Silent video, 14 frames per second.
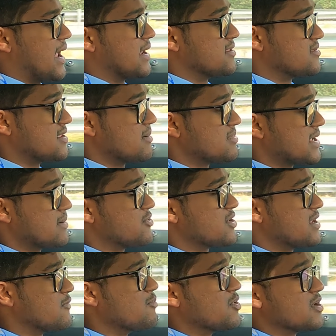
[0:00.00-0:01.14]
At the same time, you
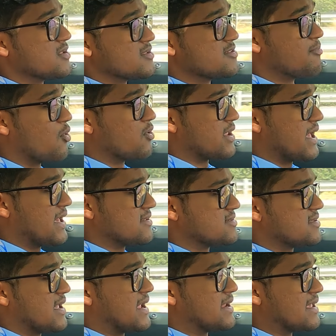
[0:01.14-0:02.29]
can even put it in Sport
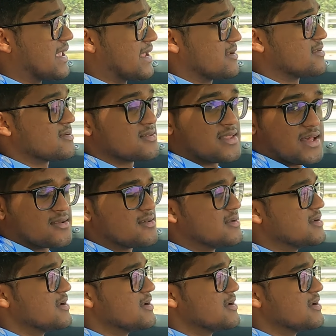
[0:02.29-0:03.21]
S and get that